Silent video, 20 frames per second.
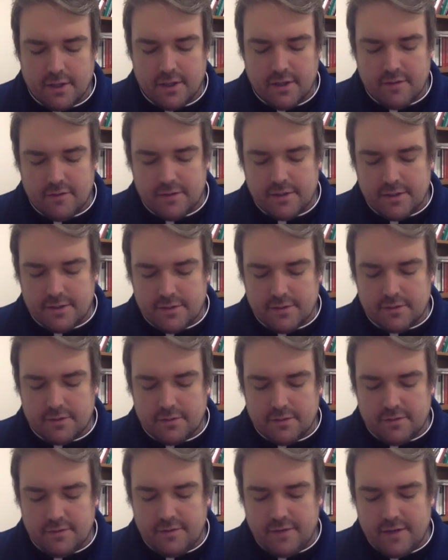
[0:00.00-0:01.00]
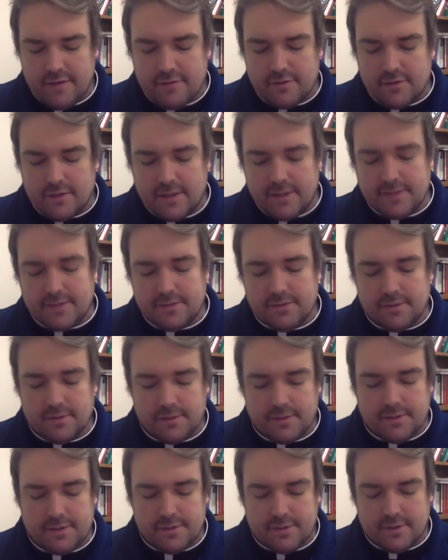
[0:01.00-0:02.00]
for he has looked with favor on his
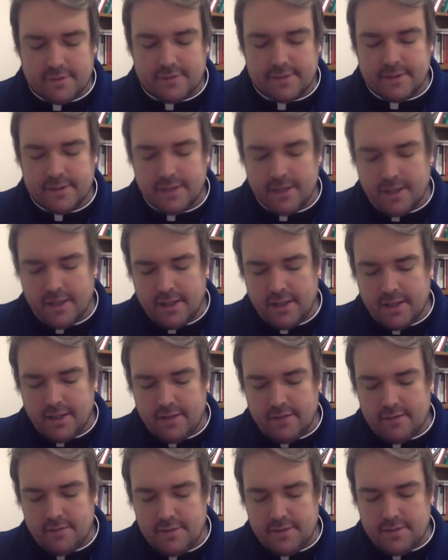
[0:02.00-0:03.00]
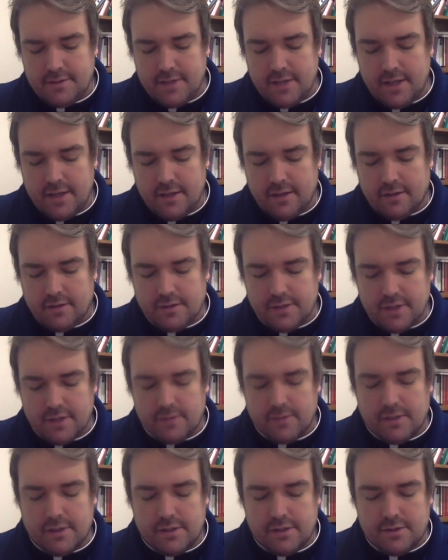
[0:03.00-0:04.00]
lowly servant. From this day all
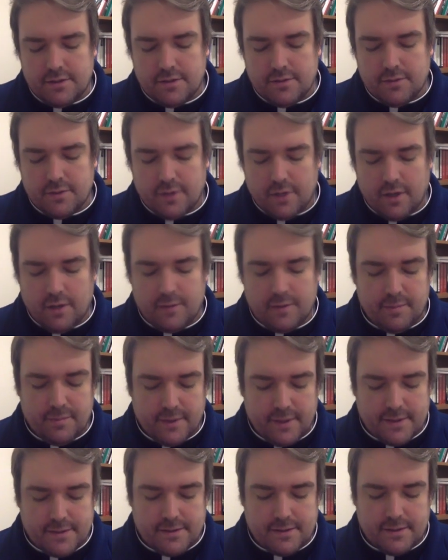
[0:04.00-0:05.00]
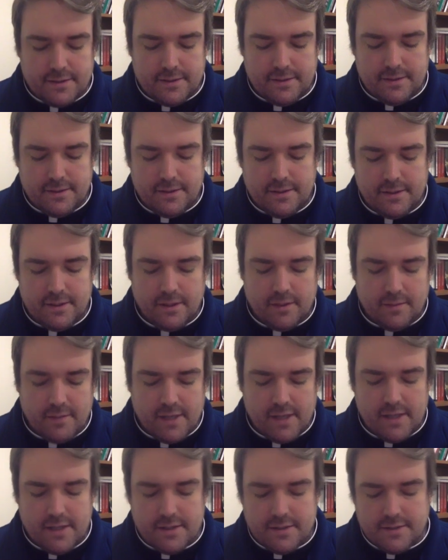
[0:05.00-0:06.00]
generations will call me blessed. The
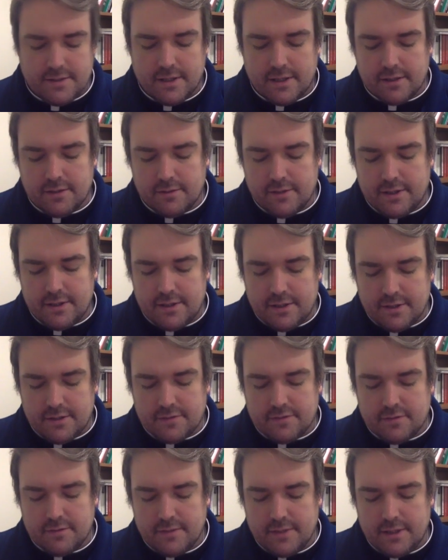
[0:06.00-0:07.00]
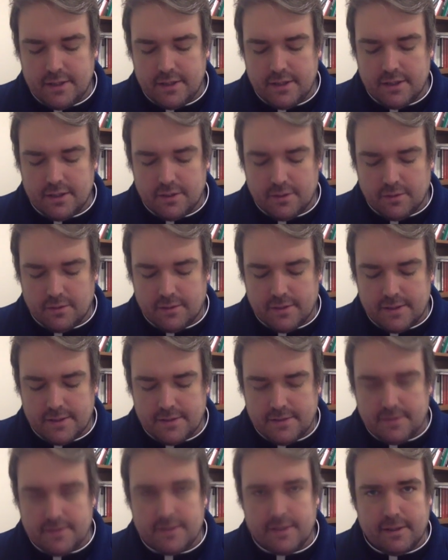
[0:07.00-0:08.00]
Almighty has done great things for me, and holy
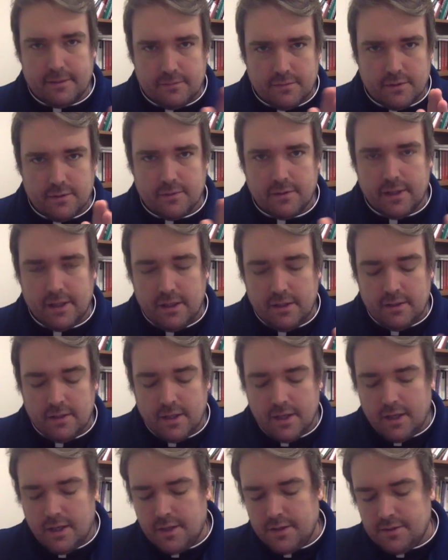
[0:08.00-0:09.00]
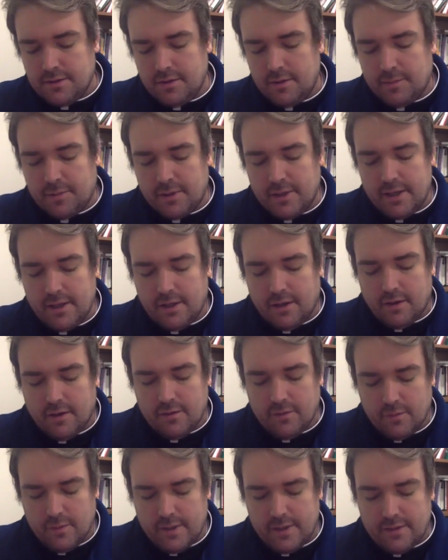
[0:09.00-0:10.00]
is his name." Okay? So you pray all
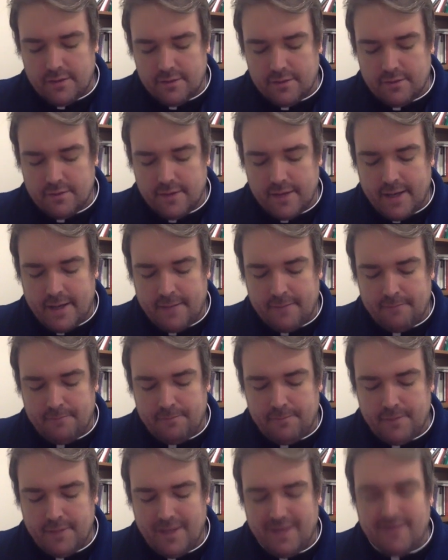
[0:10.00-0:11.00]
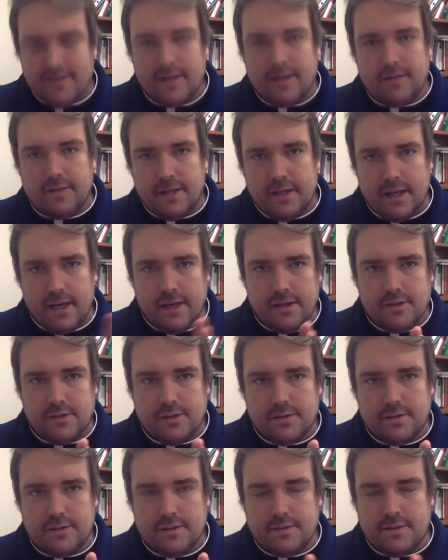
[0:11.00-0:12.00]
the way through that. And then at the end,
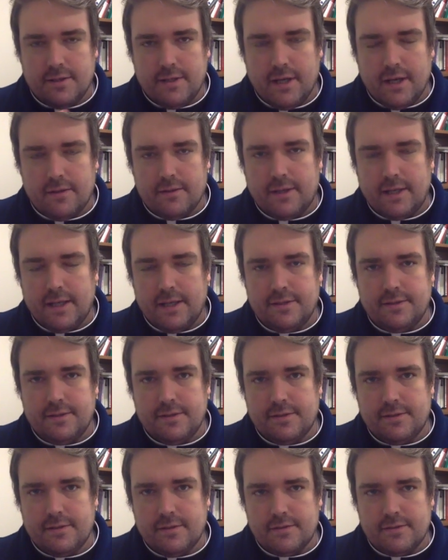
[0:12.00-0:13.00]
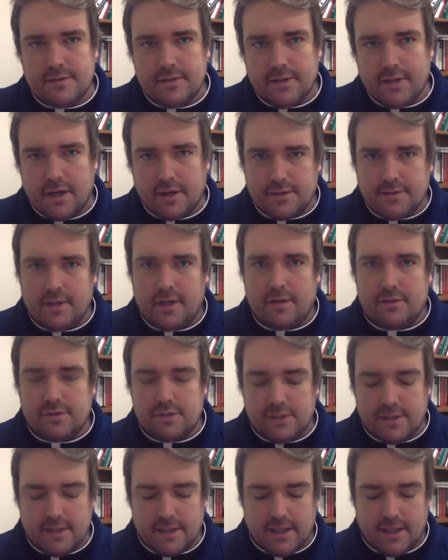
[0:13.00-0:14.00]
just as in the other cases, there's the
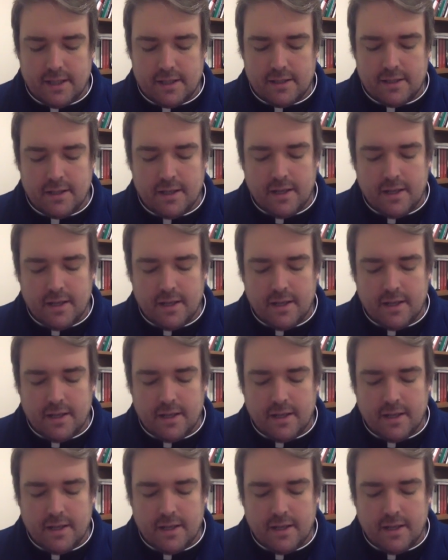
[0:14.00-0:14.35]
doxology again.